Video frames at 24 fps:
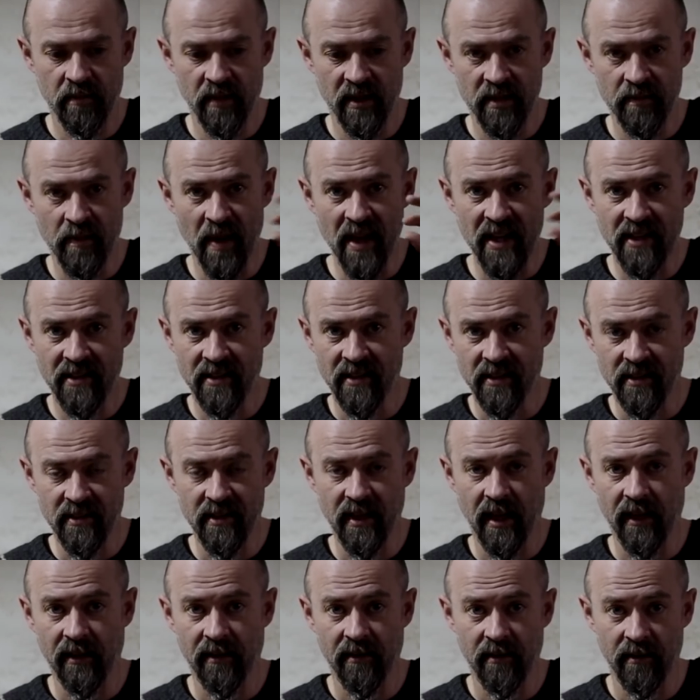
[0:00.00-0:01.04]
spaces
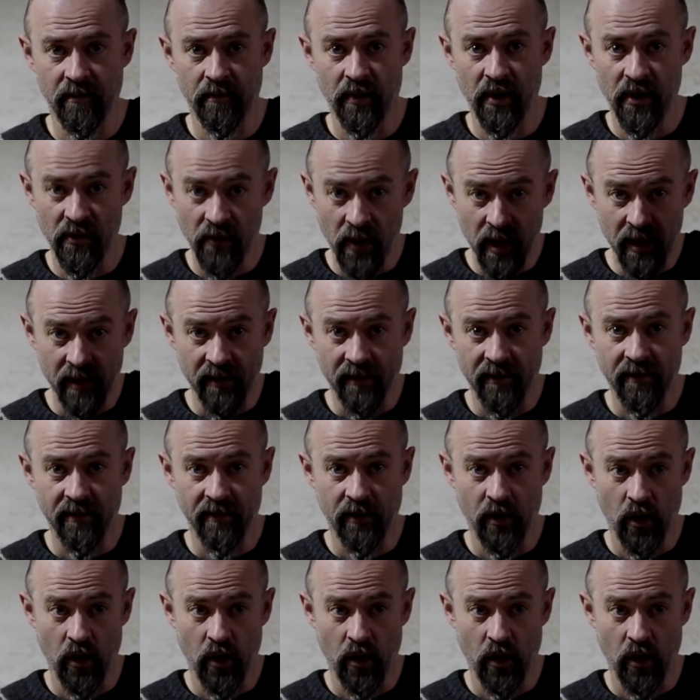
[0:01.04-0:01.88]
that prevent